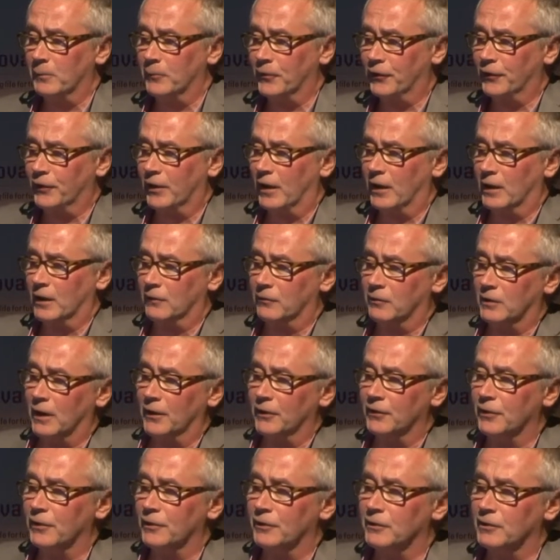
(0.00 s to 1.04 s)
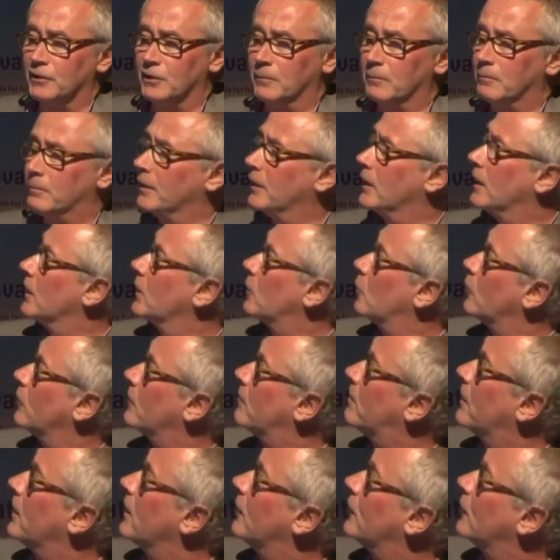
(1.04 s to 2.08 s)
scale of London compared
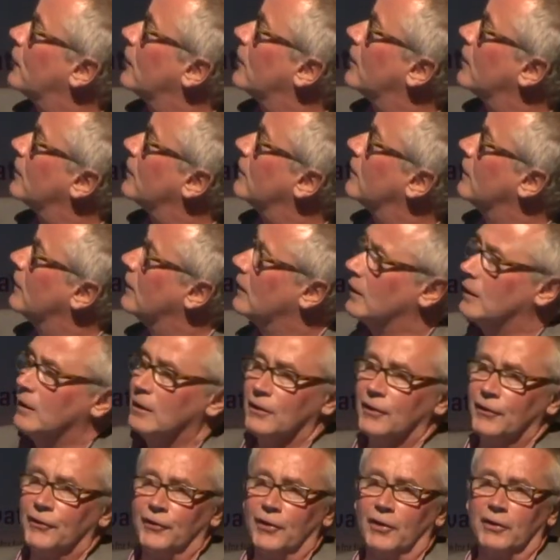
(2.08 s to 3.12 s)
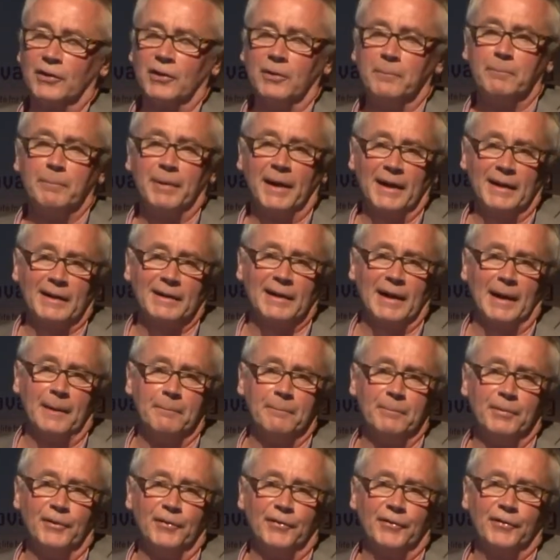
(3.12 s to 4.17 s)
with Beijing. So a compact
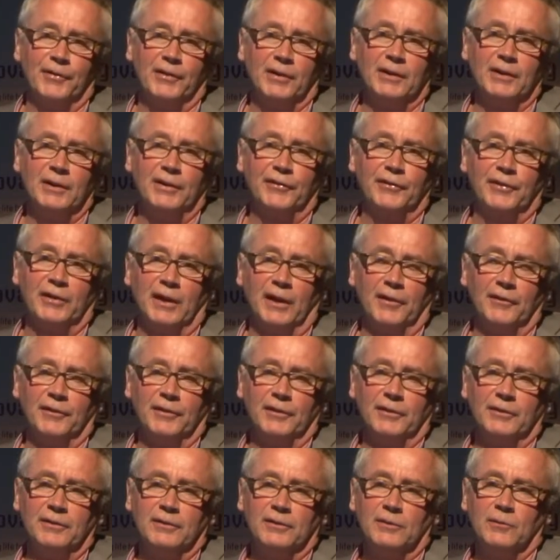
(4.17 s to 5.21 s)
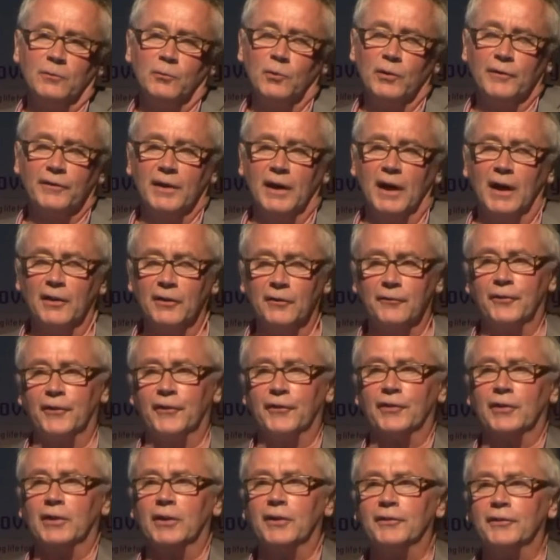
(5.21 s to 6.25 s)
campus in East London with other
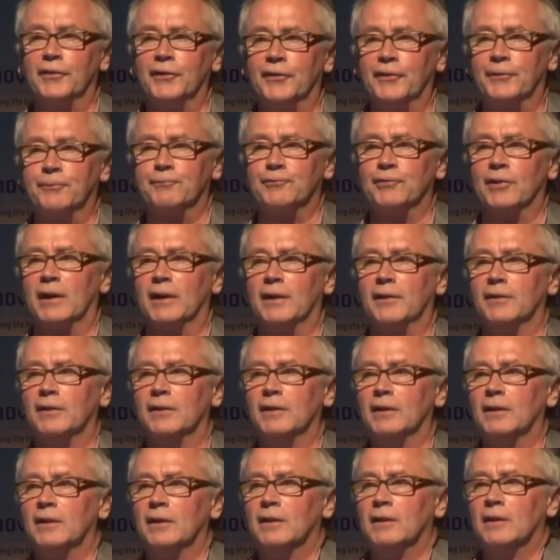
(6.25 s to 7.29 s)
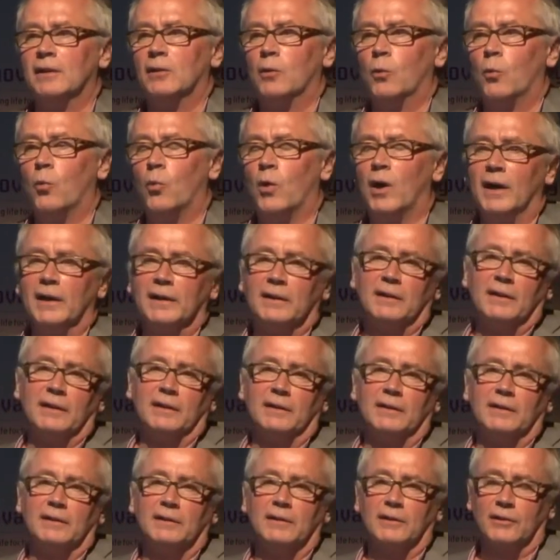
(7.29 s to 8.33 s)
facilities spread
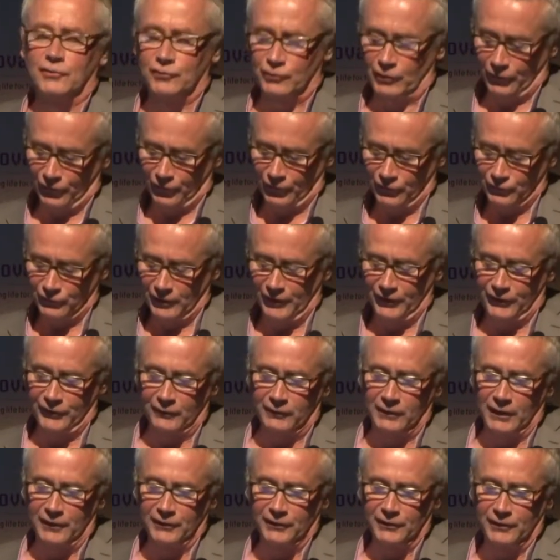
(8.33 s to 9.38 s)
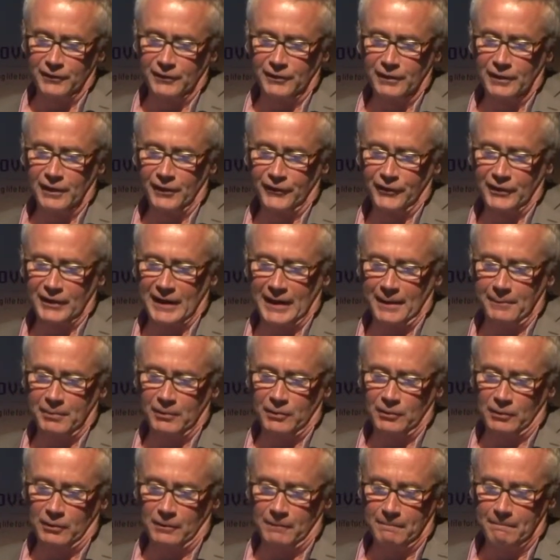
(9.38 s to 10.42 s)
widely across the rest of London as a
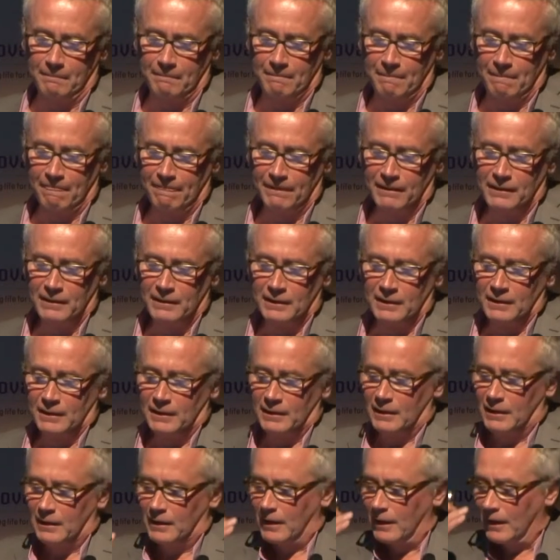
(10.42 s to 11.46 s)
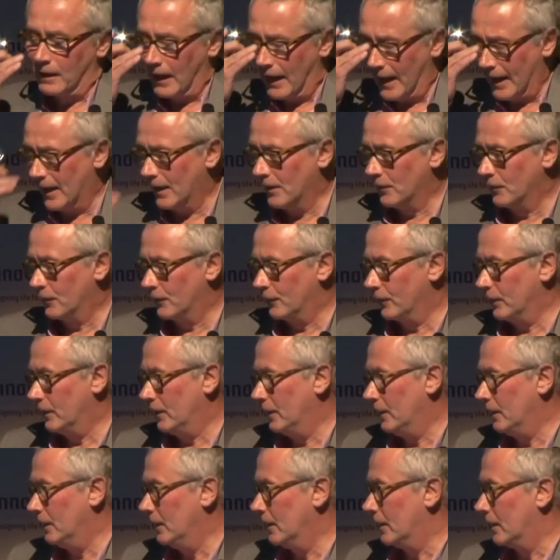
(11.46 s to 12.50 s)
capital. And
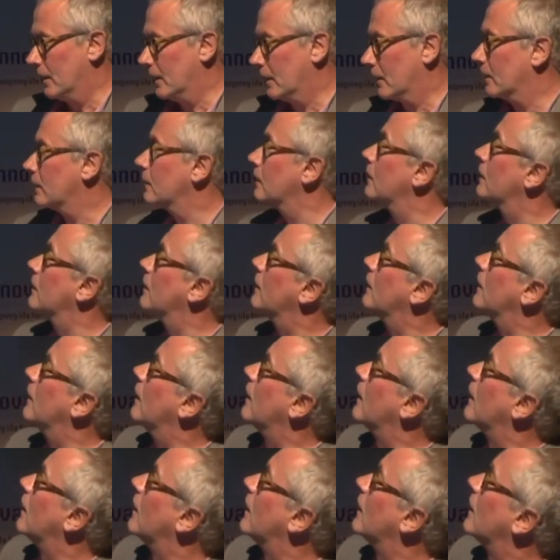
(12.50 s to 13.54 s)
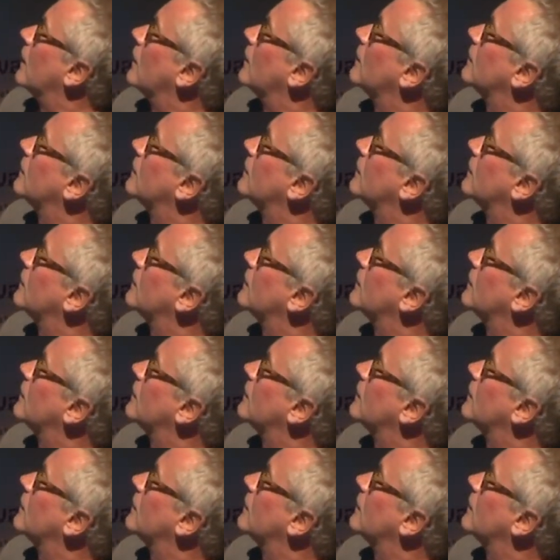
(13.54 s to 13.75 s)
here, I've